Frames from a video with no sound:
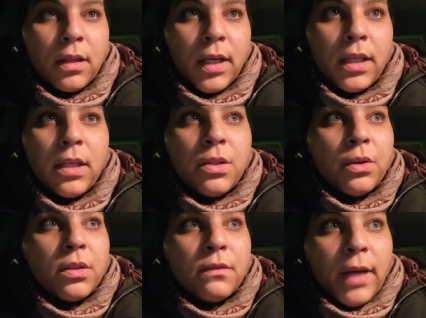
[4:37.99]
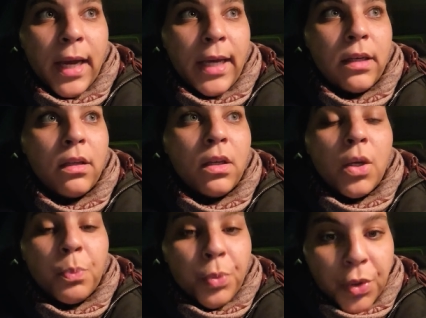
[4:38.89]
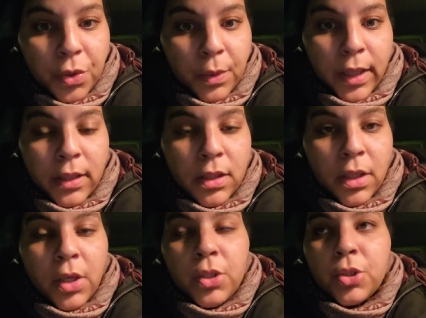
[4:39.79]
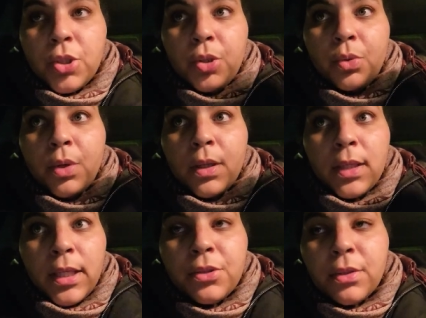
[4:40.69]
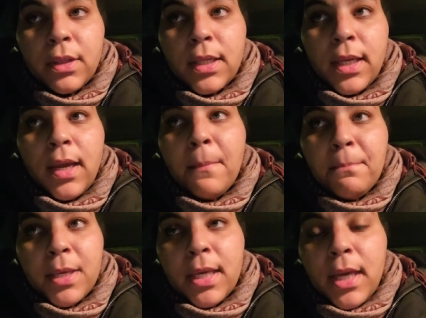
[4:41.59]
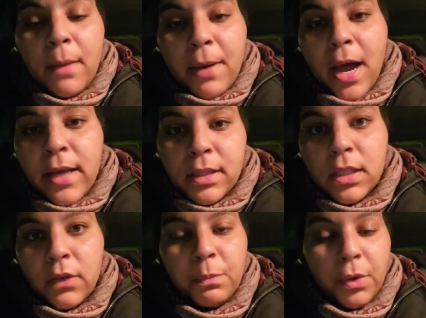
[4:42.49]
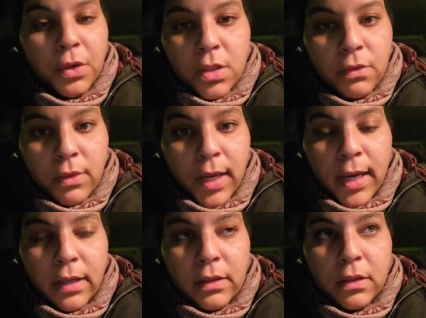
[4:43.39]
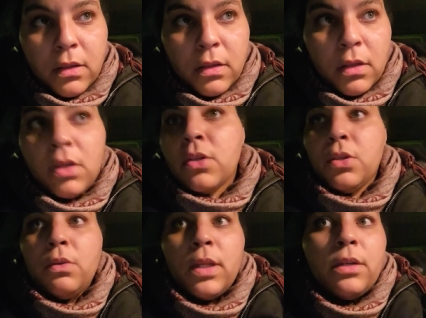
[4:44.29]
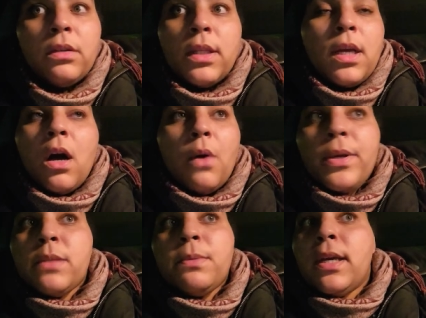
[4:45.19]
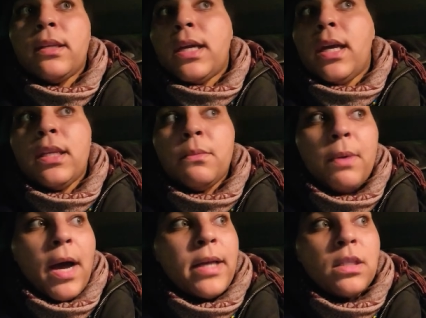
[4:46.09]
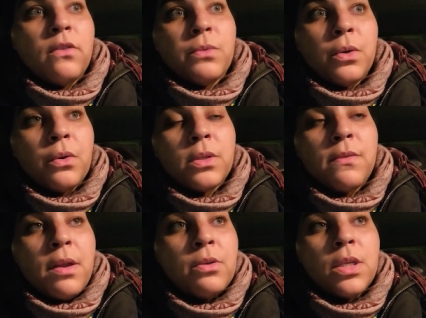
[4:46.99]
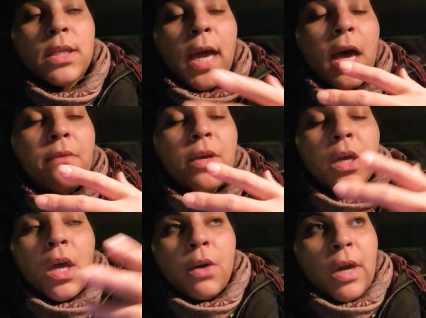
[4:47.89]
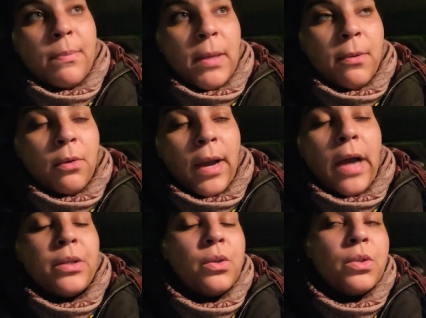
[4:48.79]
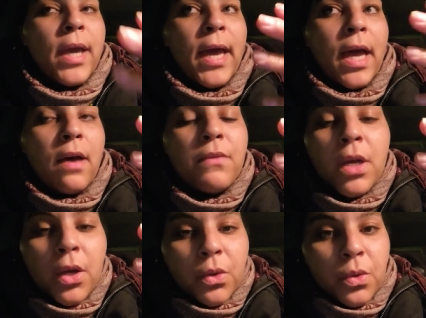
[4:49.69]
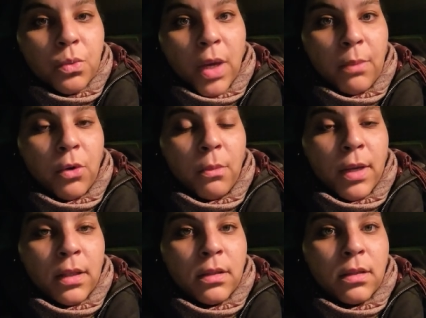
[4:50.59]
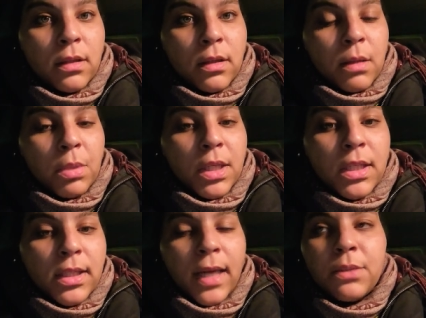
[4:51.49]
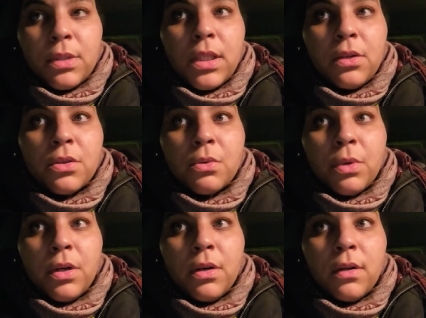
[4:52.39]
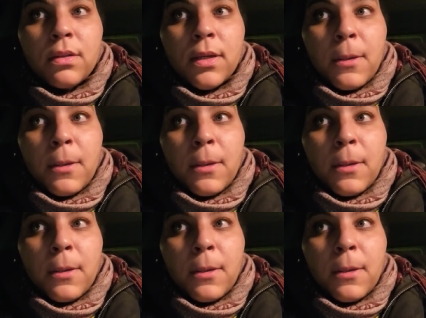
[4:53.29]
it is your divine birthright to literally be a positive person of light to literally always be in, in positive circles of energy, to have great people around you, to have those great moments, because that's what heals the world.